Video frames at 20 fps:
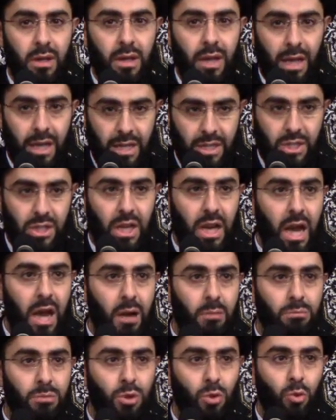In
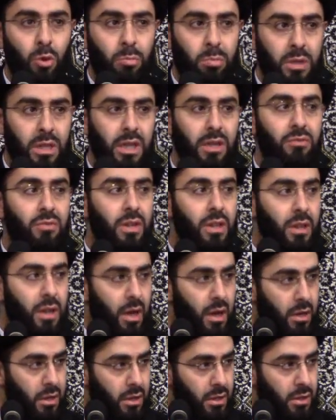Islam, do we believe in
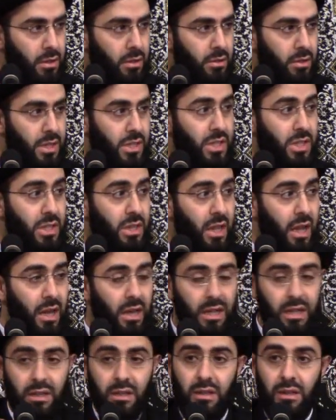luck? Does
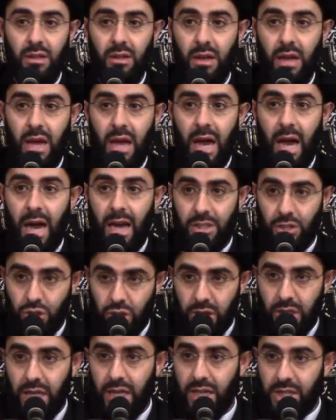luck
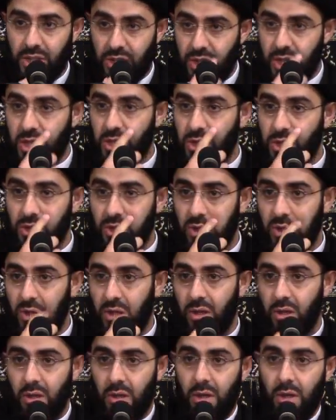actually exist?
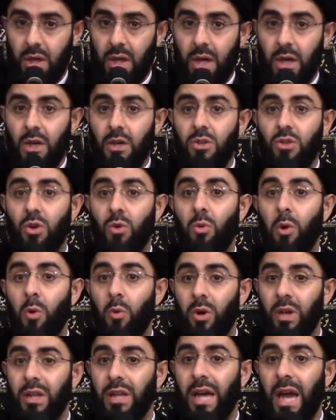Do we
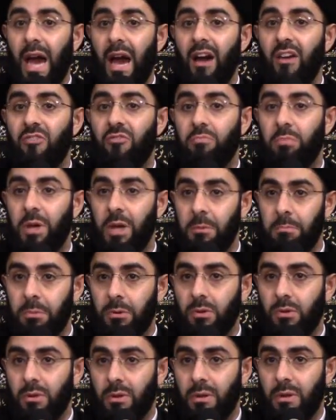really have
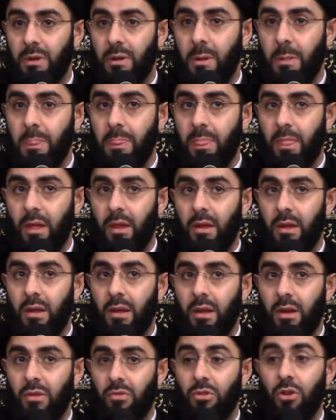people
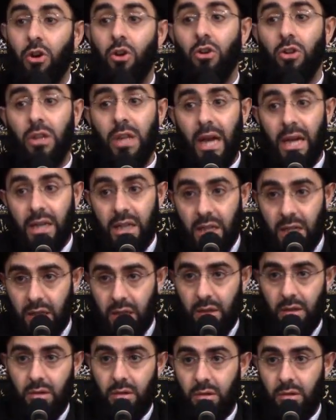that are lucky